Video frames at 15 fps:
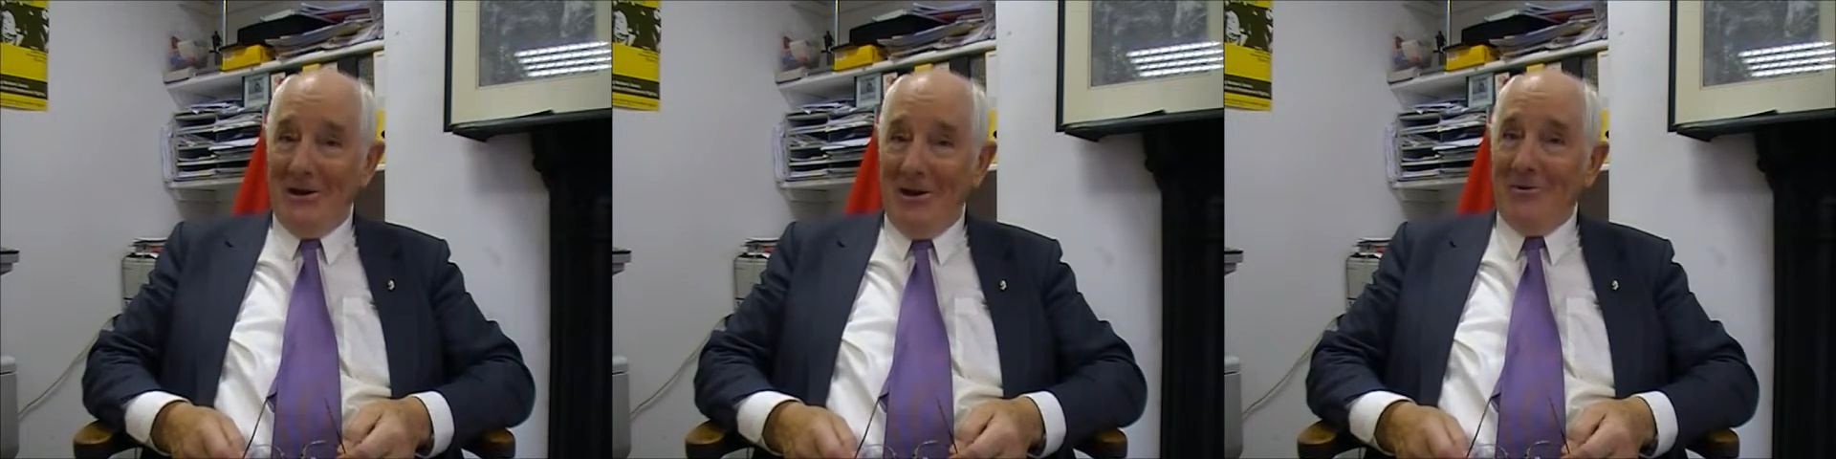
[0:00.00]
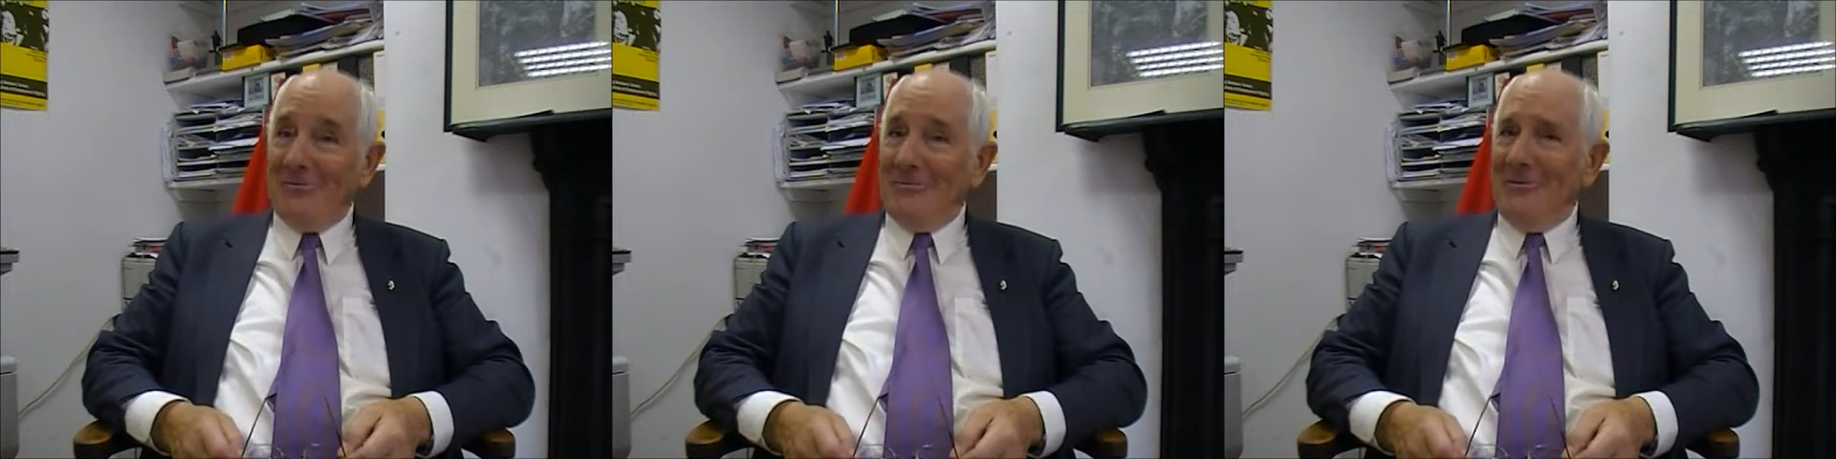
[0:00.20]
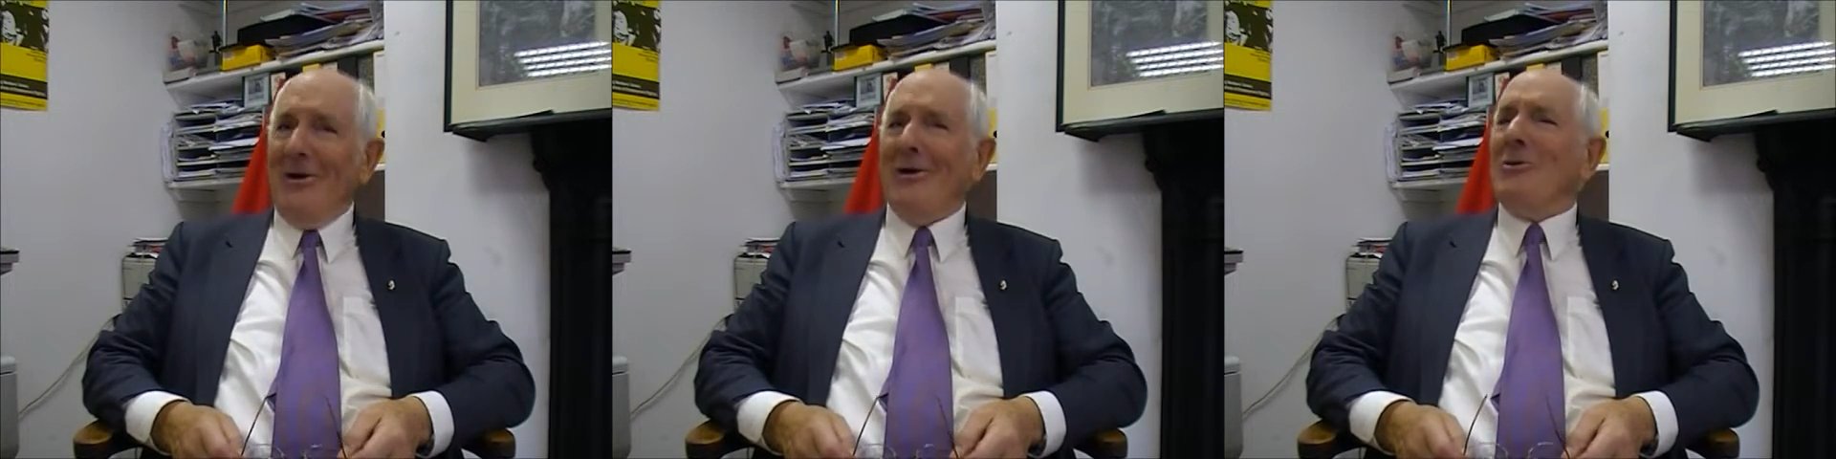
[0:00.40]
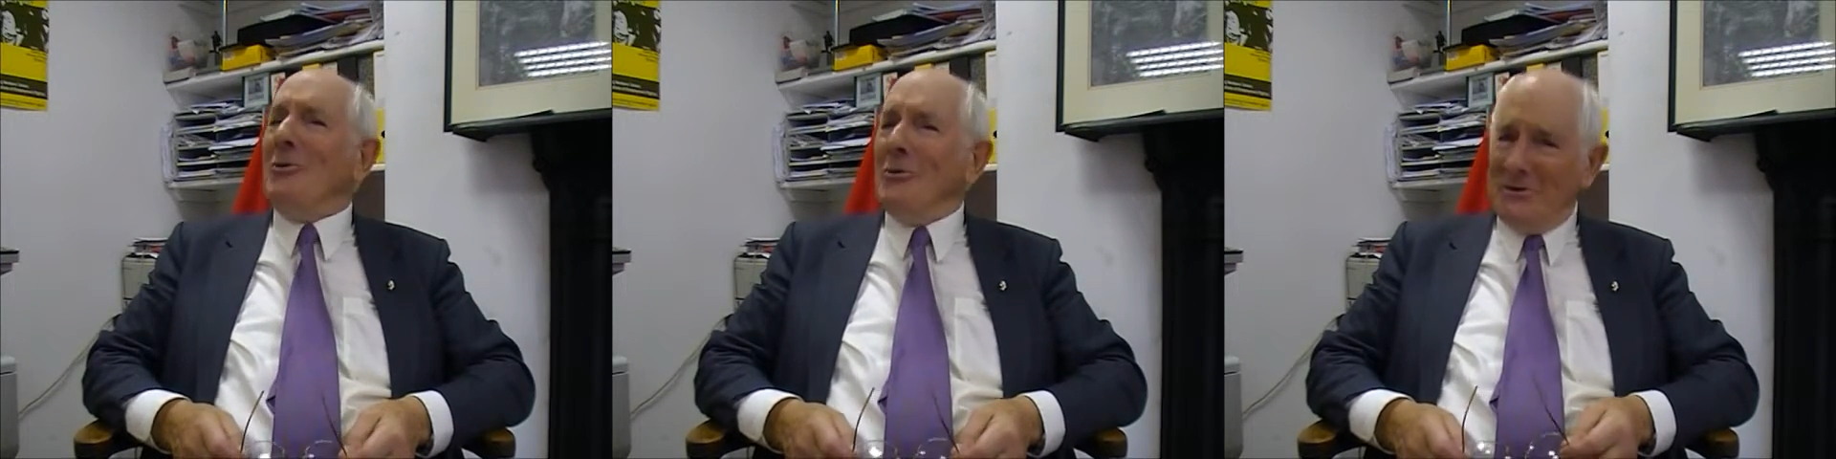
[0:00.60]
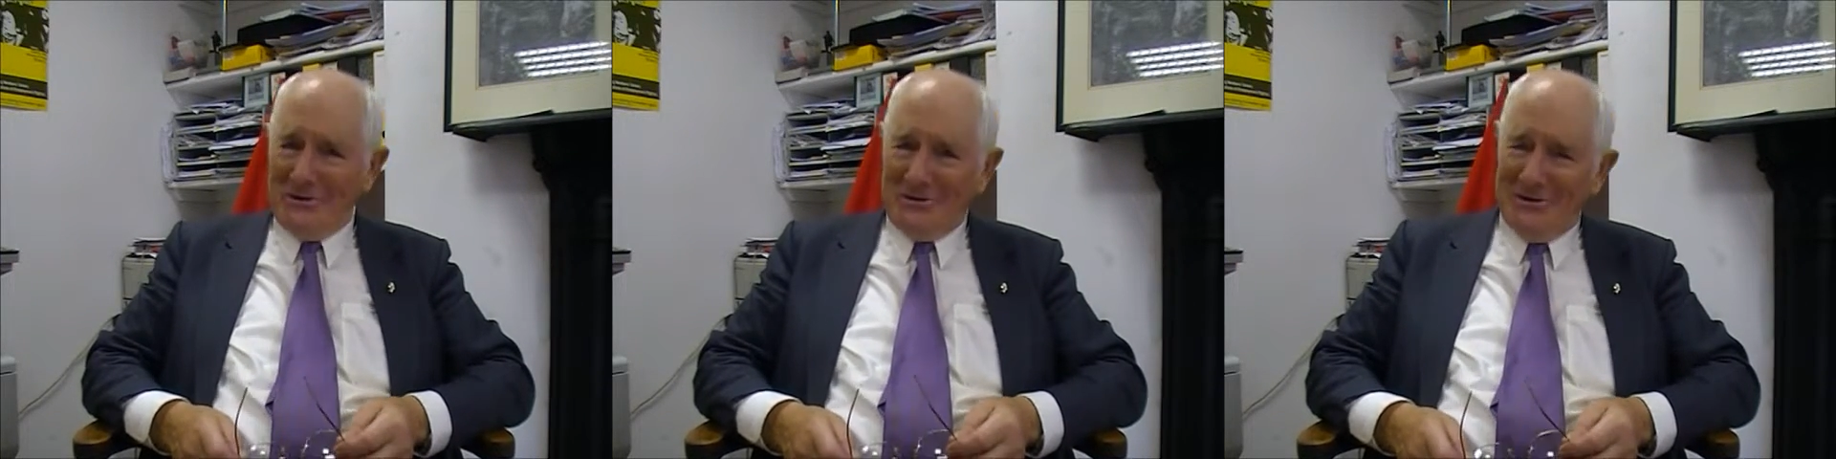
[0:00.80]
or
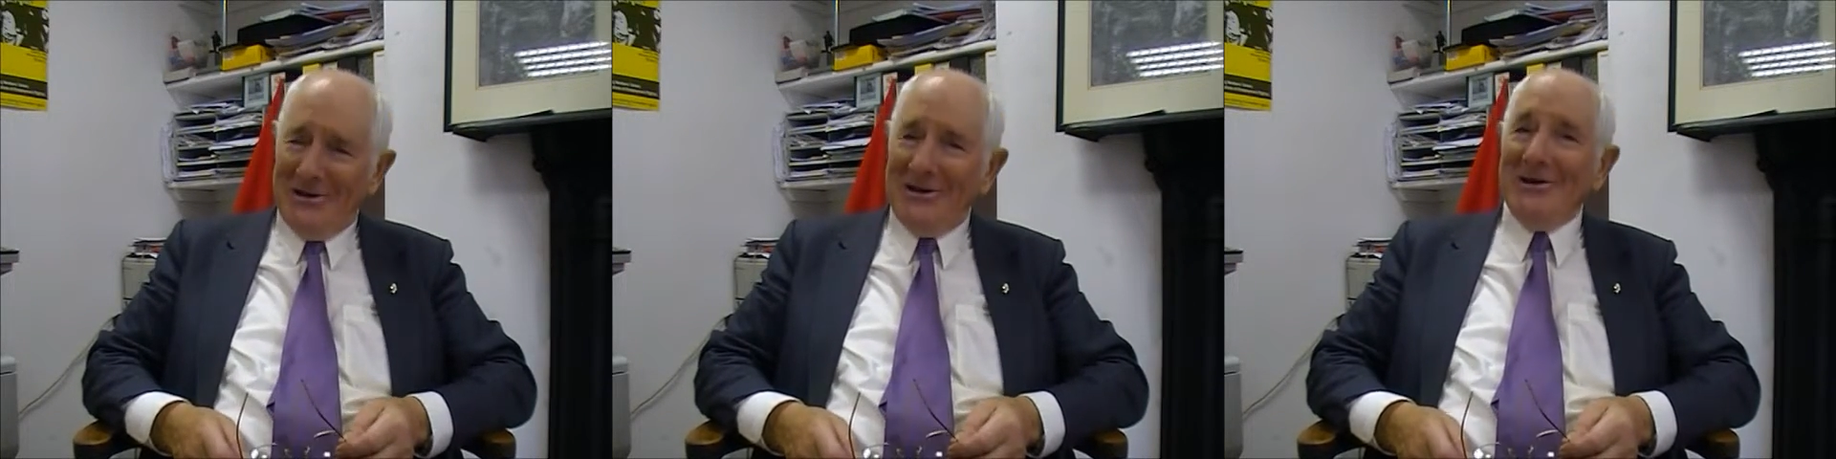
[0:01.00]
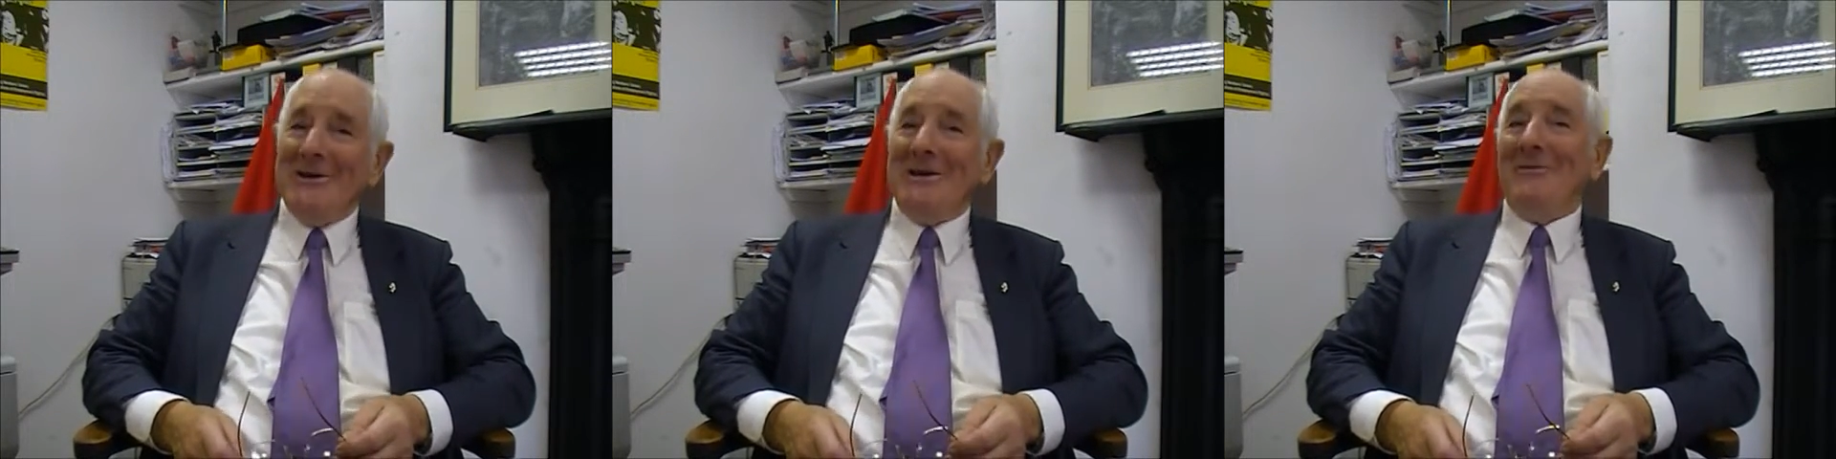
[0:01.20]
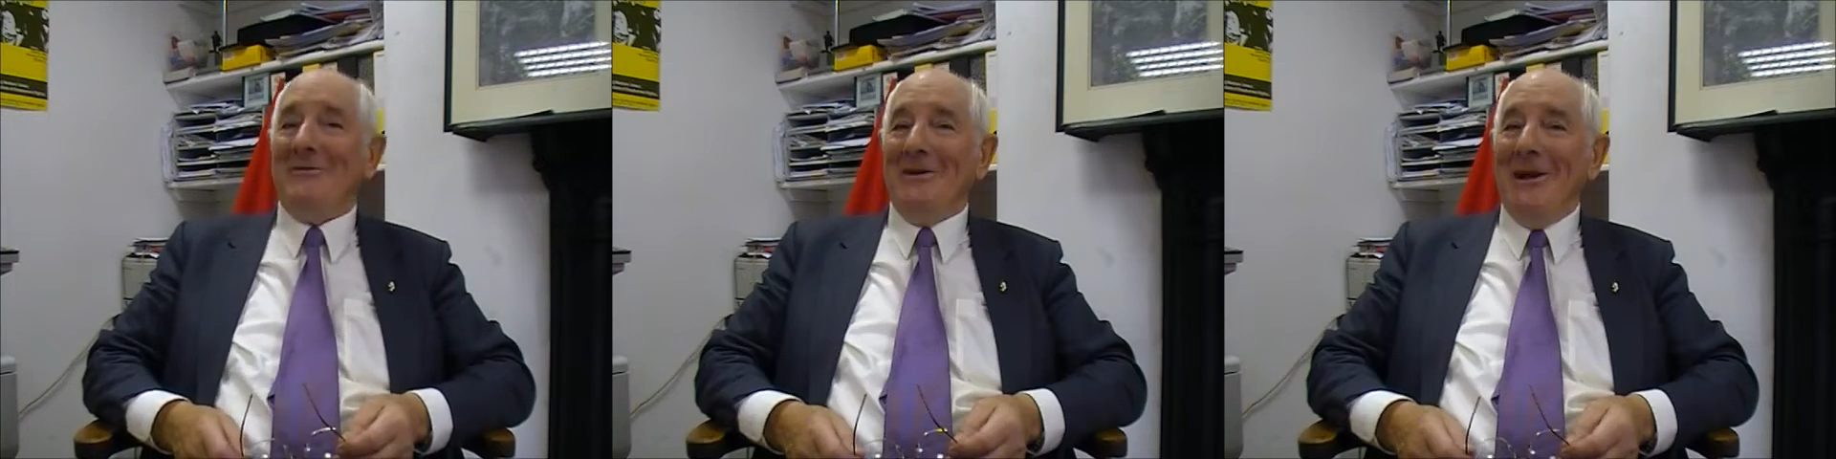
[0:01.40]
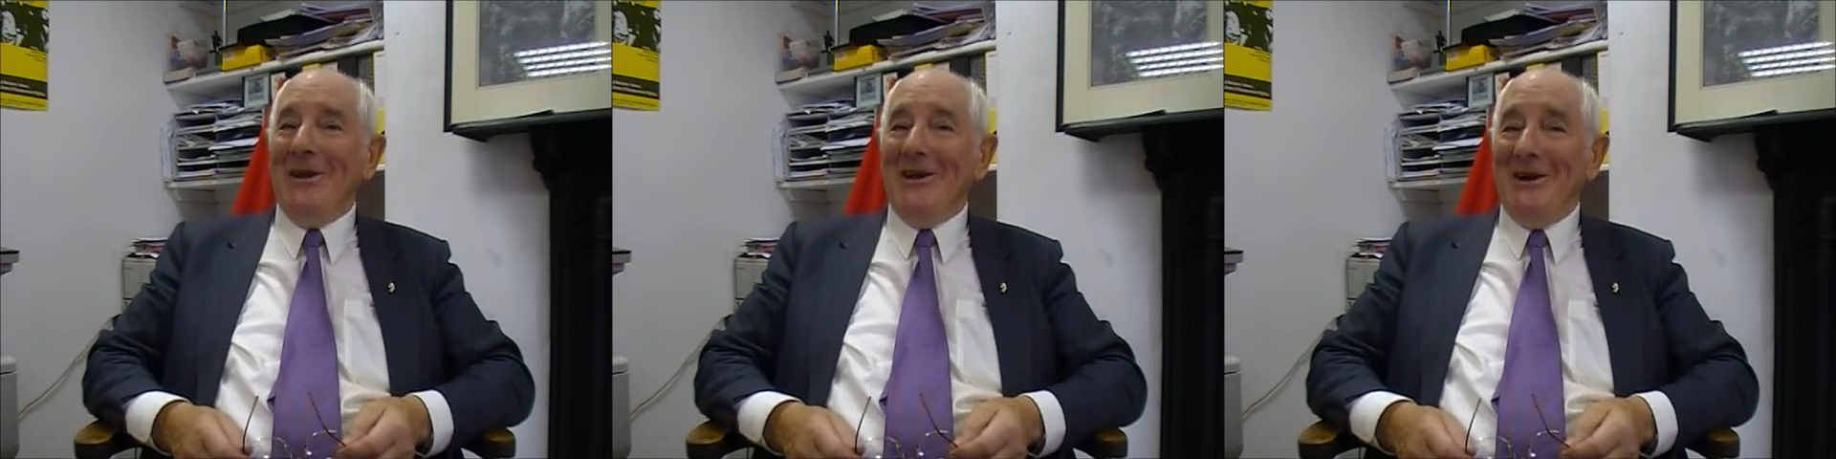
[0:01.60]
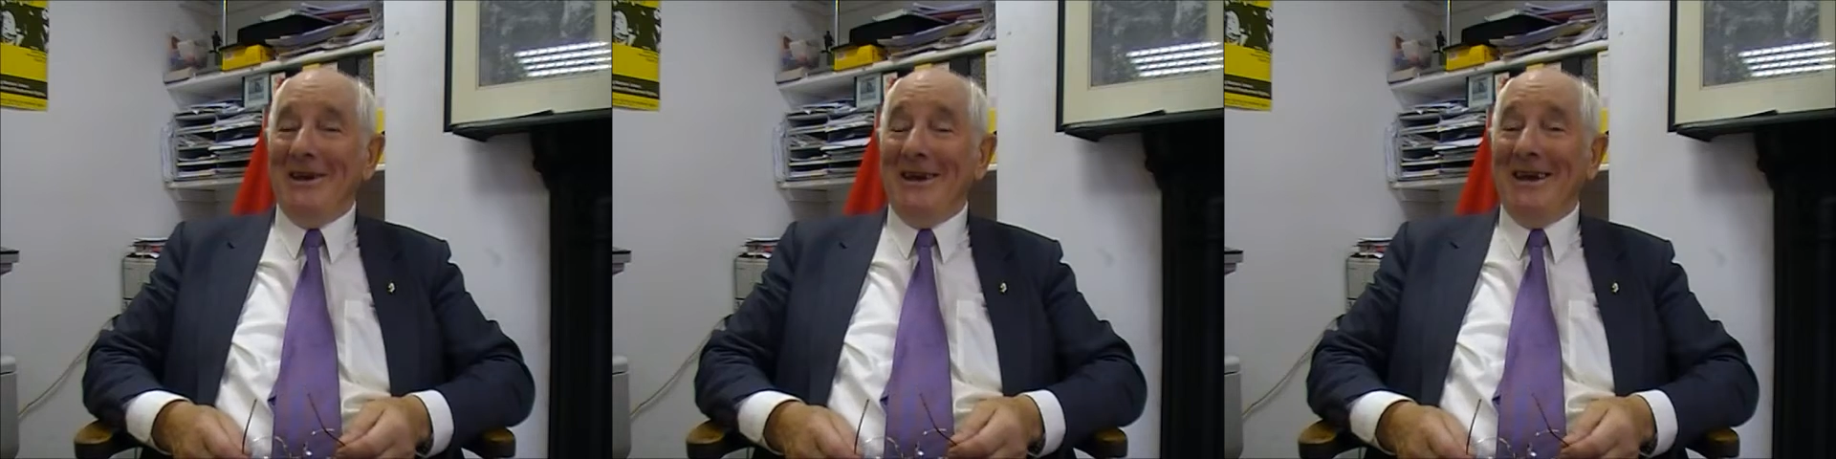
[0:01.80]
acquitted alike, if you
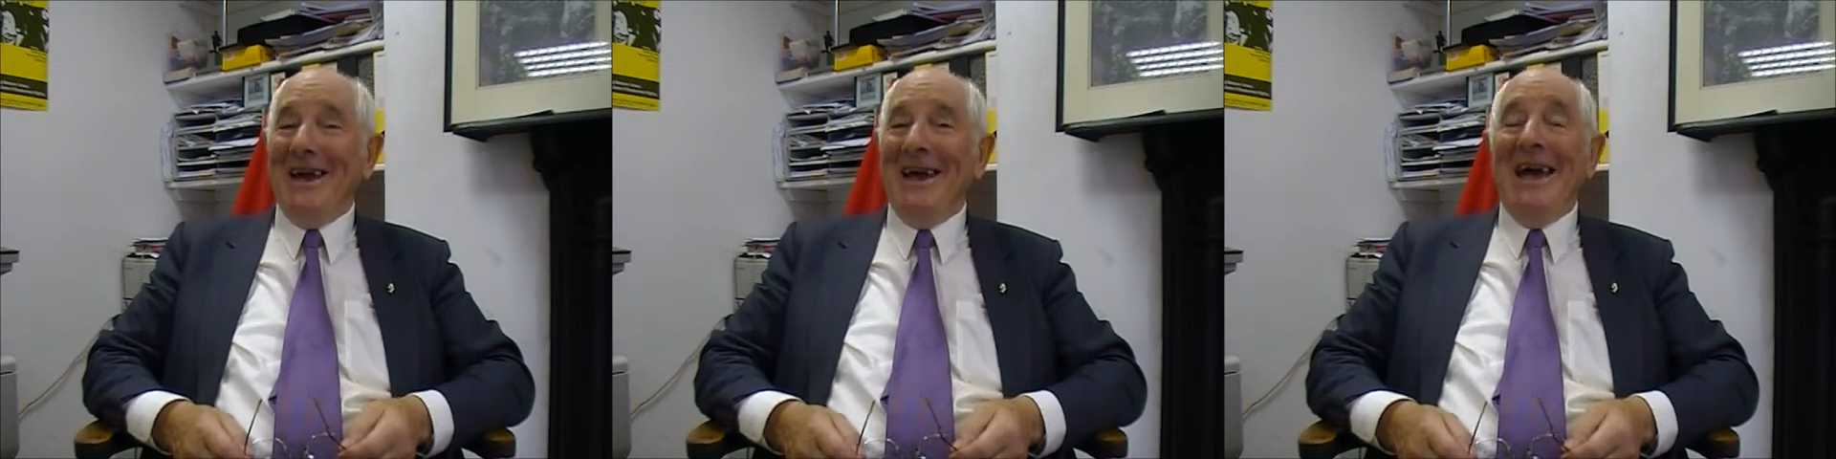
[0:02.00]
like.